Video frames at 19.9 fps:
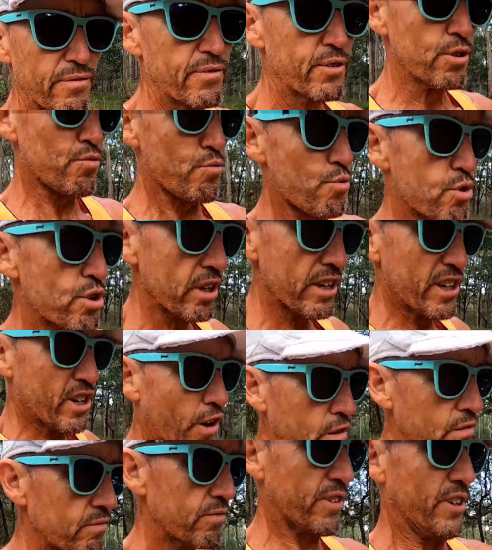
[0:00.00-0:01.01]
I feel really
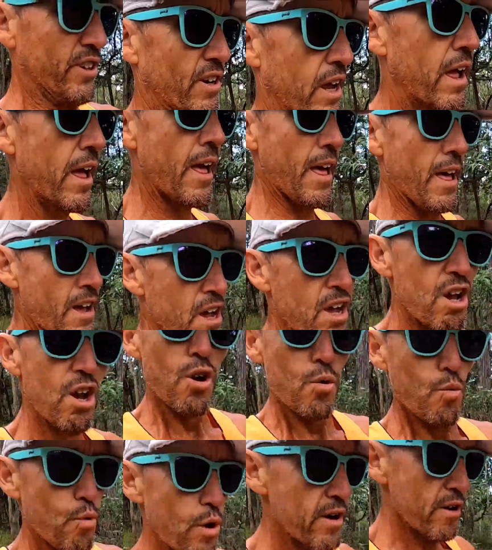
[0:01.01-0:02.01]
confident
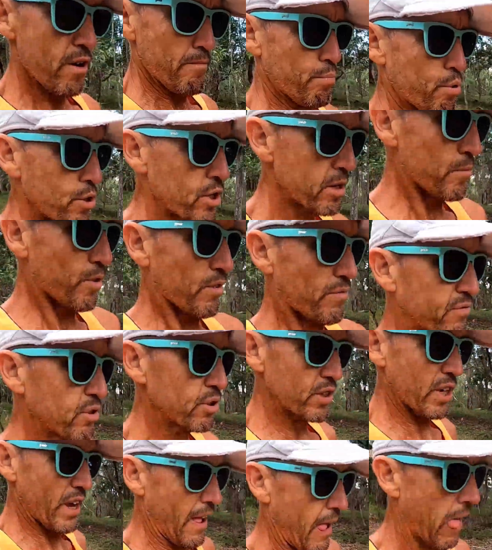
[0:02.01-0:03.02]
where I'm putting my
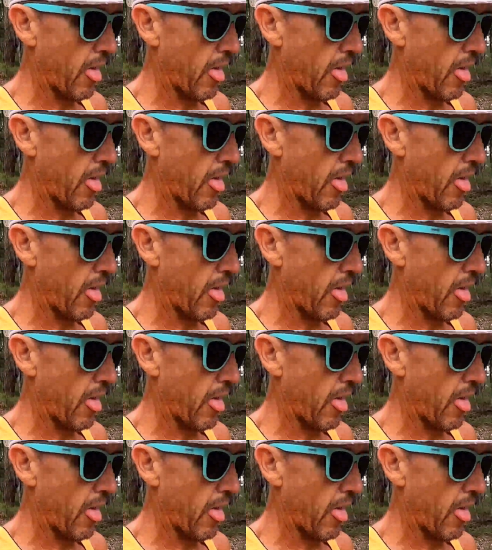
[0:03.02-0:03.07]
foot.